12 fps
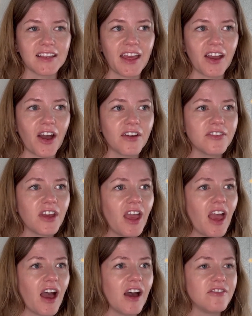layoff.
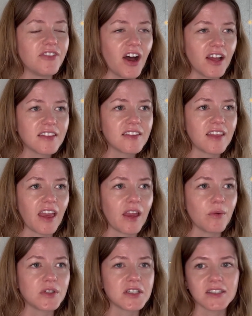Avant Stay,
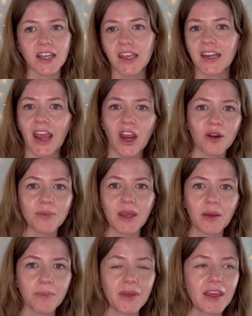which is like an
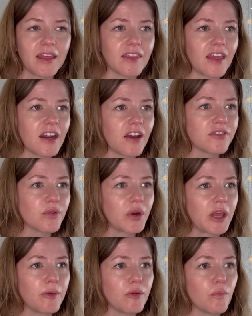Airbnb, laid off
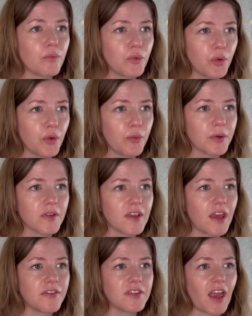22%
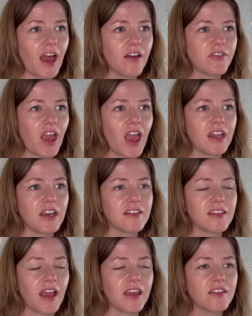of staff, and
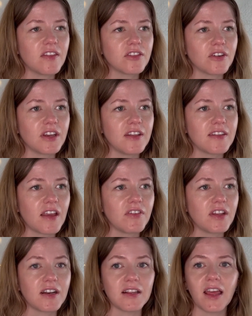Science
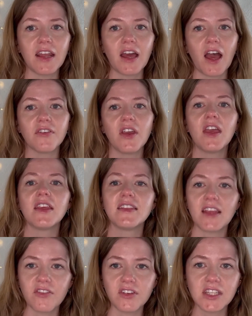37 laid off
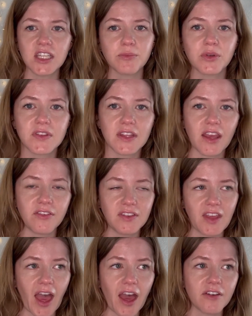17% of
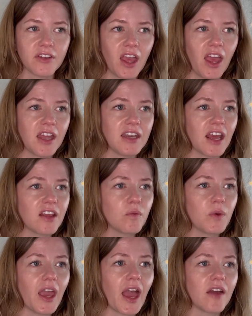staff. Next,
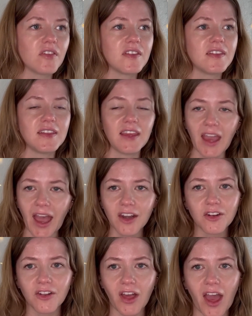we have
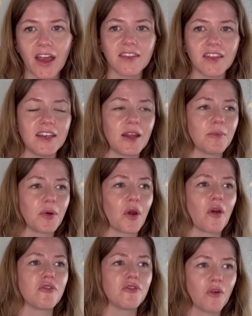Seattle as the
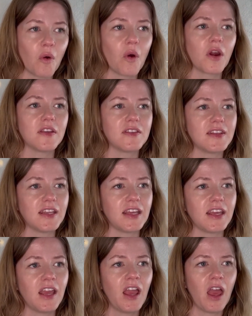number 4
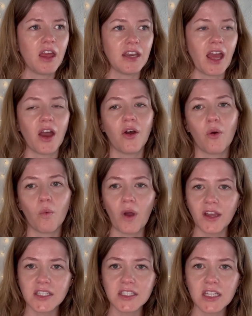city. Now,
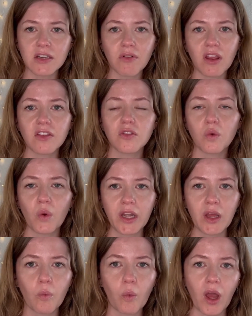Washington ranks
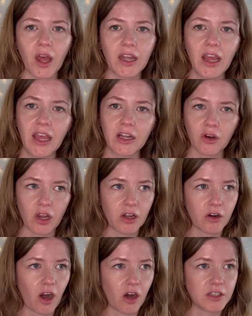21 in
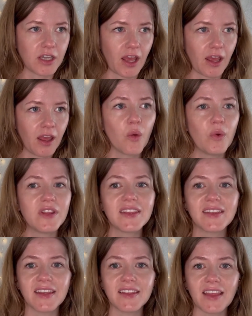credit card debt with
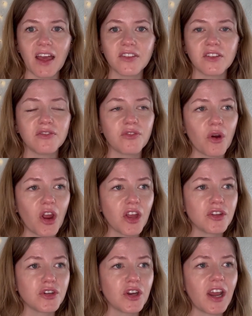
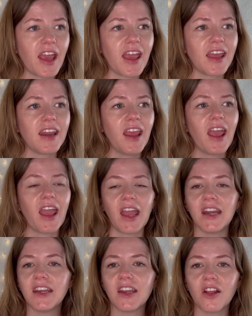
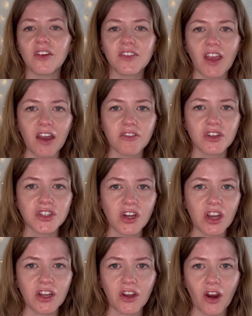$6,480 average
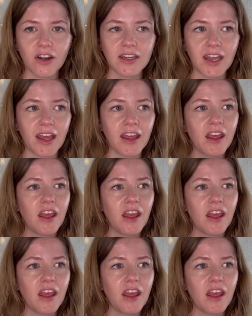credit card debt.